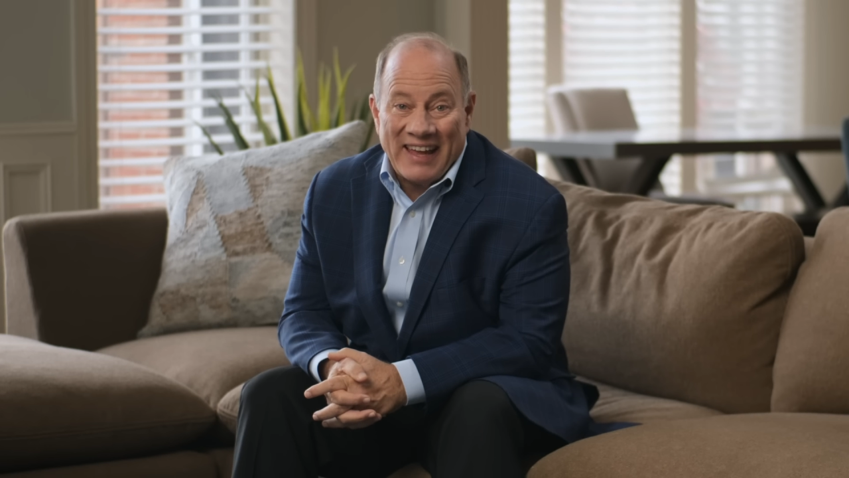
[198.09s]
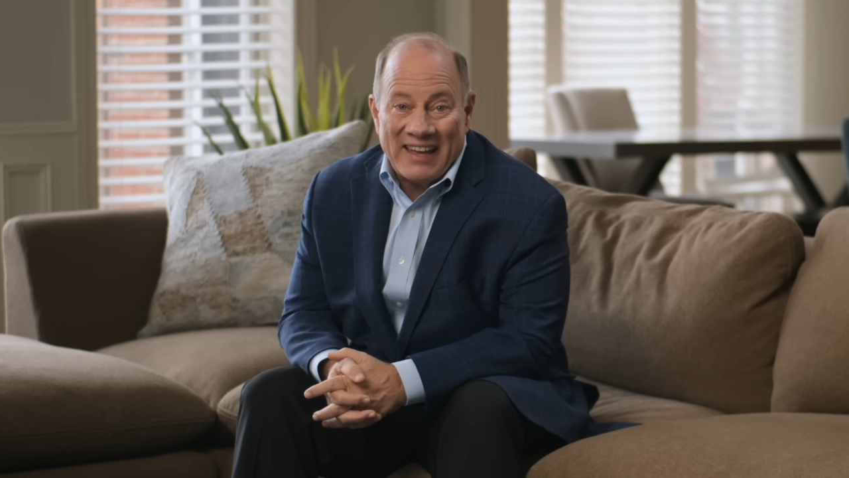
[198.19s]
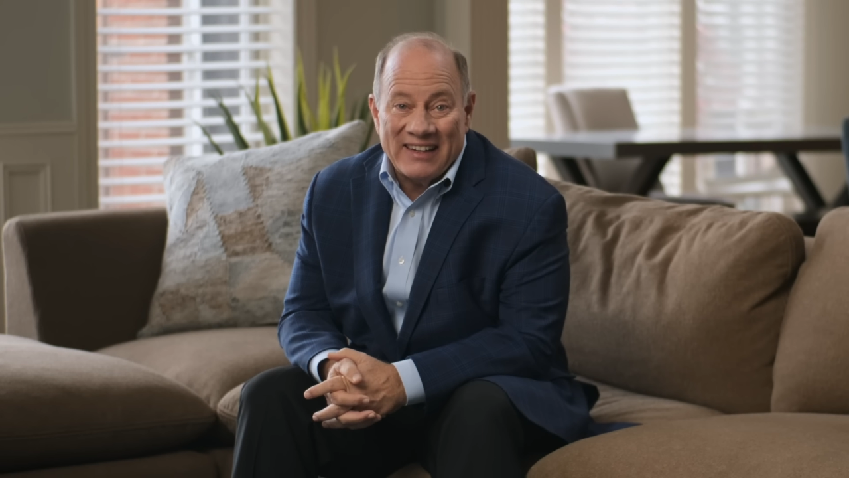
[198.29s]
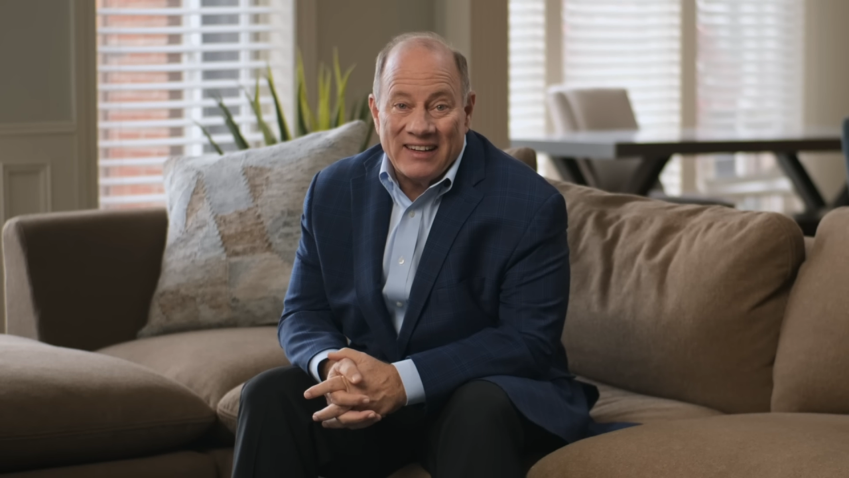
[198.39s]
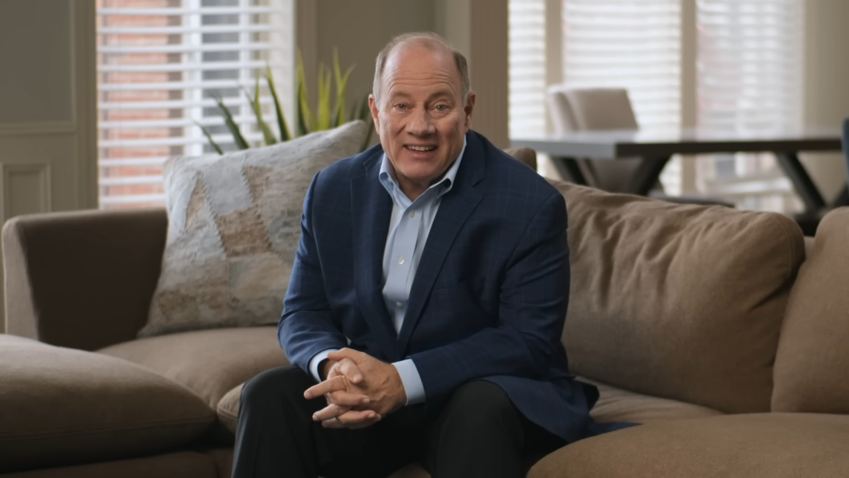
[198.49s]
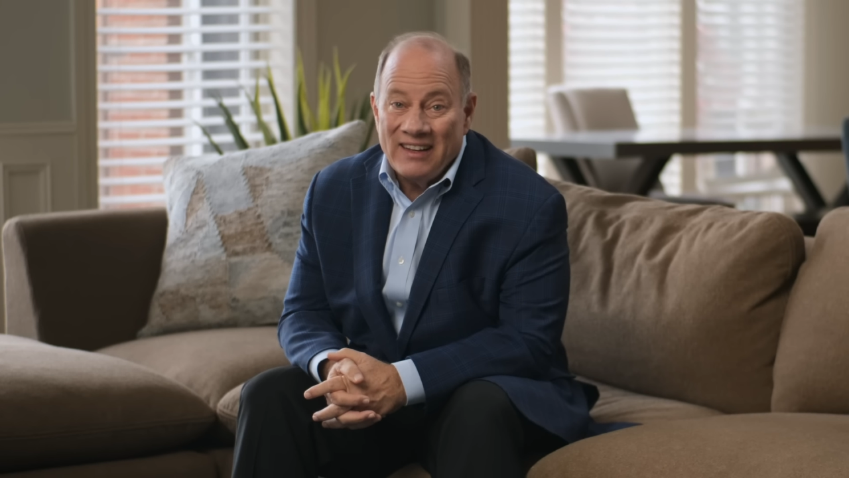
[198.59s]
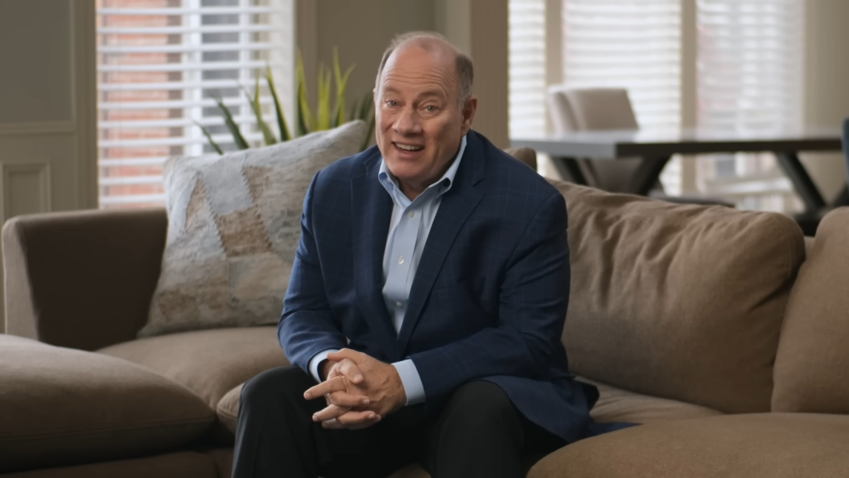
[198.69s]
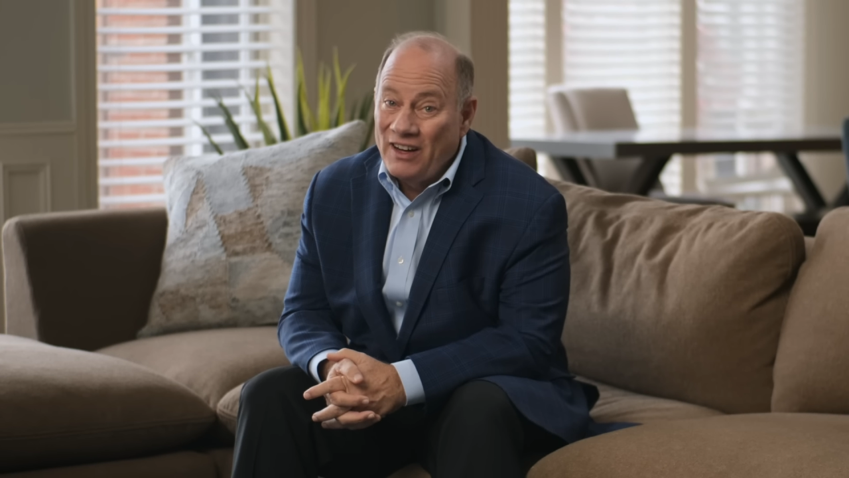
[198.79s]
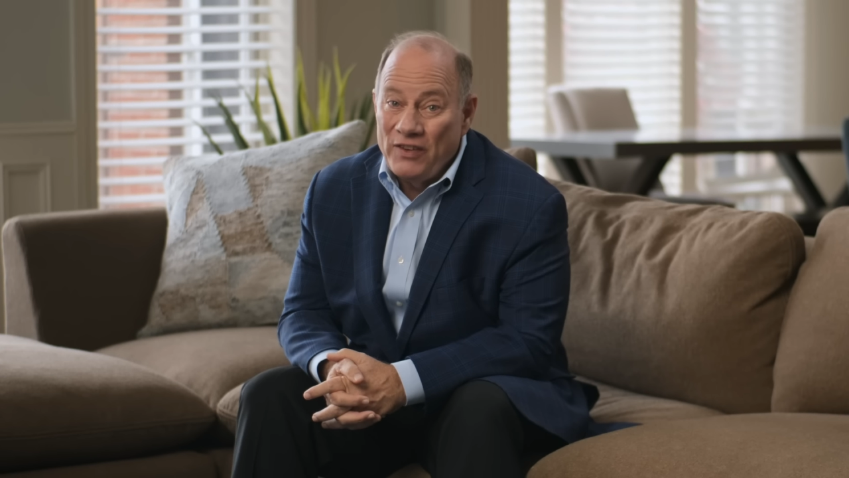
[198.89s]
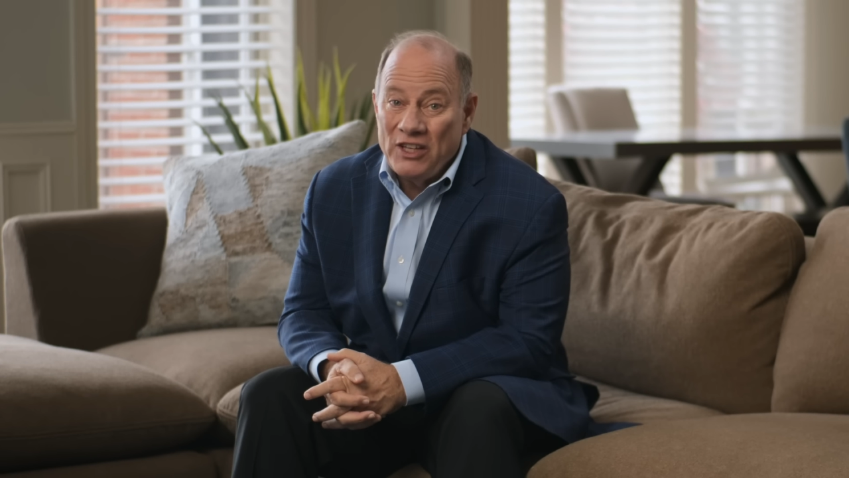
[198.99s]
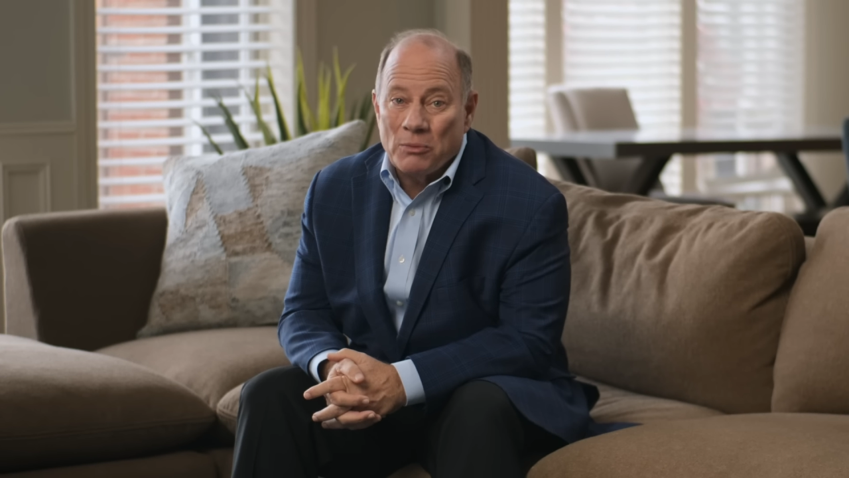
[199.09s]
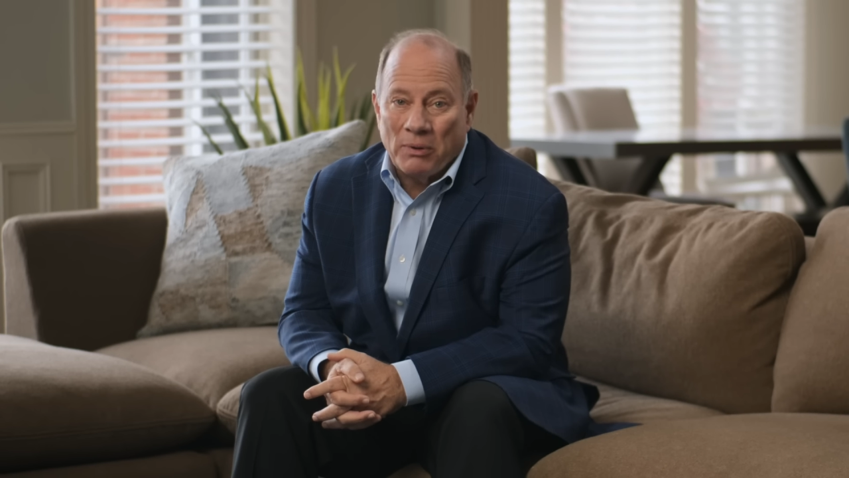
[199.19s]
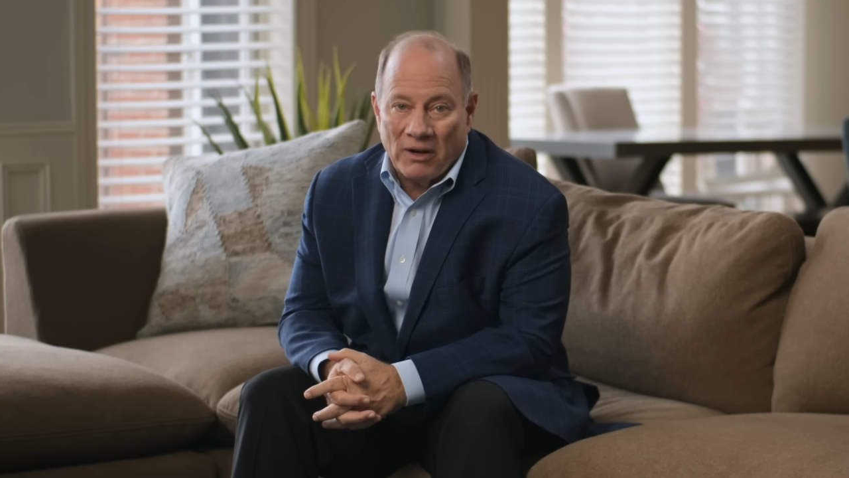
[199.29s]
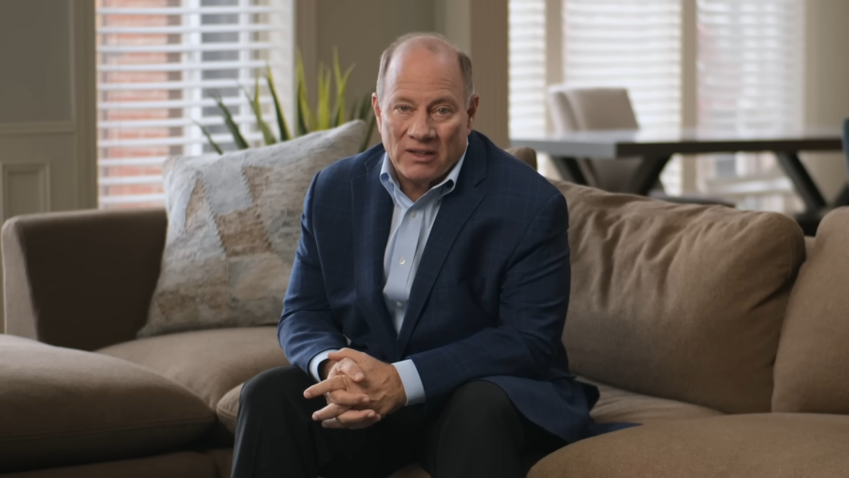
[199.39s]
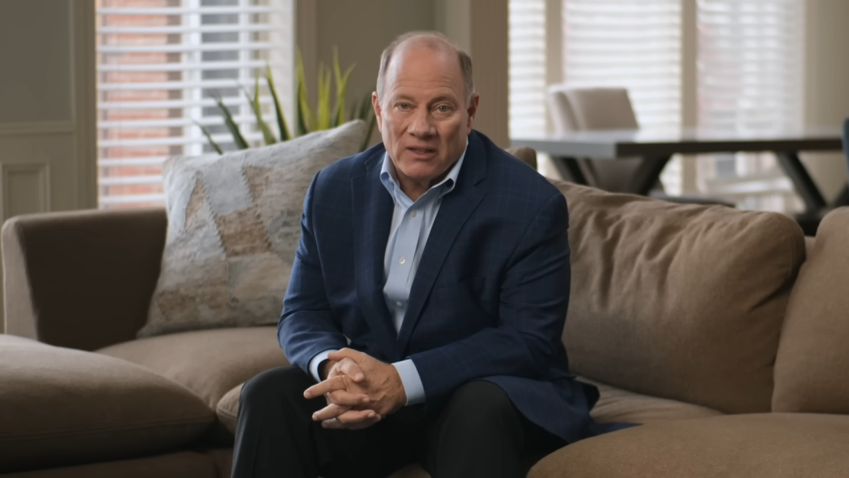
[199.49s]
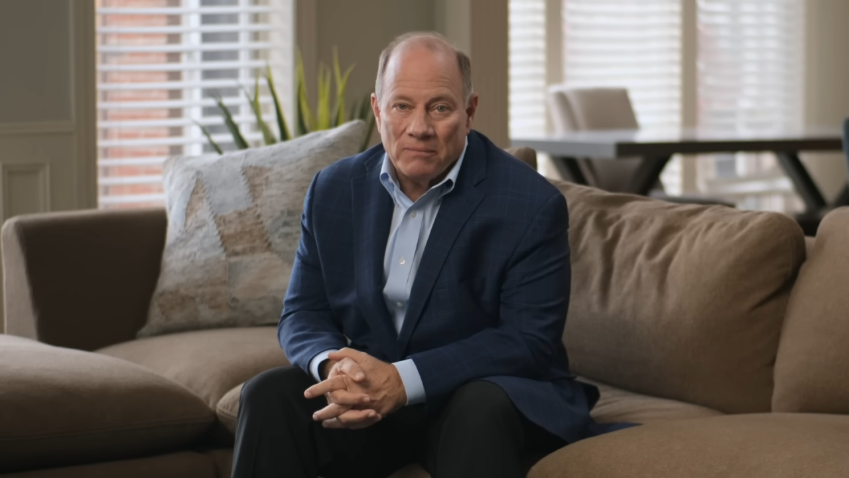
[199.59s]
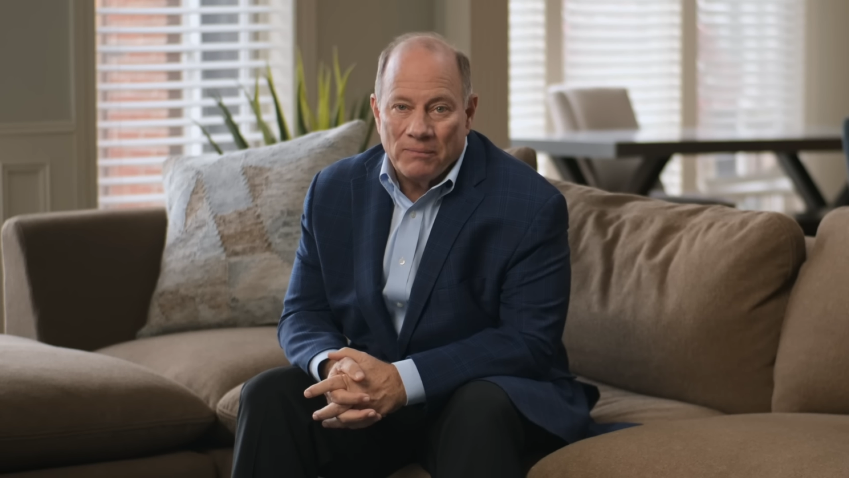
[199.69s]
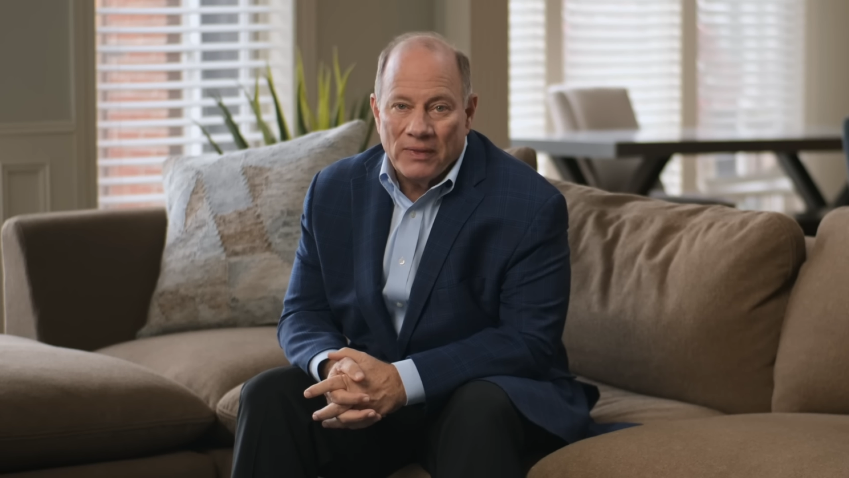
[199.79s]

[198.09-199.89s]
candidate of either party,